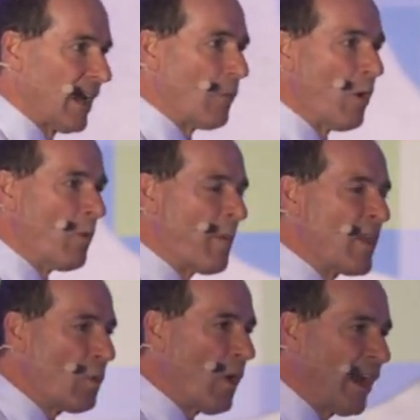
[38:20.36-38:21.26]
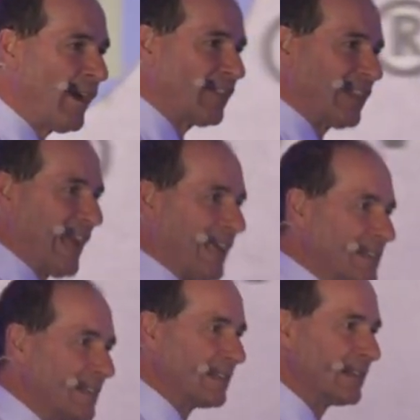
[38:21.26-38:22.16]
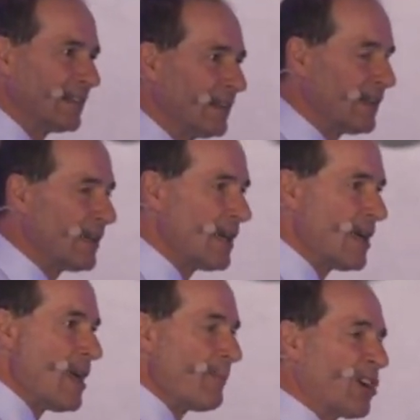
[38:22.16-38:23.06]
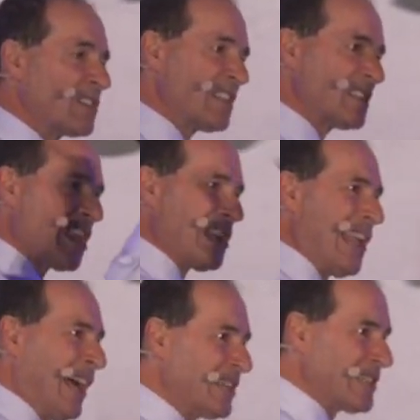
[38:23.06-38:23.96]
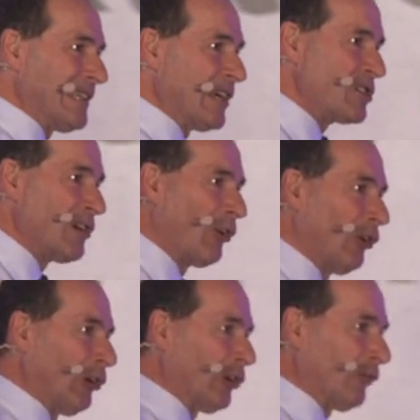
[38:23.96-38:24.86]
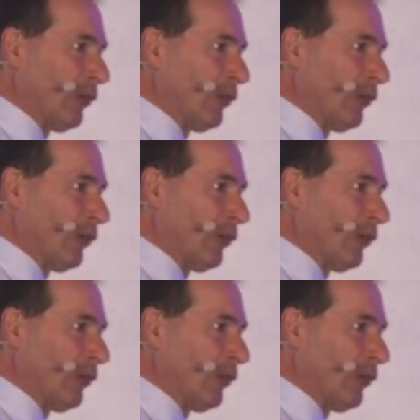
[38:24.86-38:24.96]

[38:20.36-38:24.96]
And what will be the one after that? Because this is the largest nation on earth,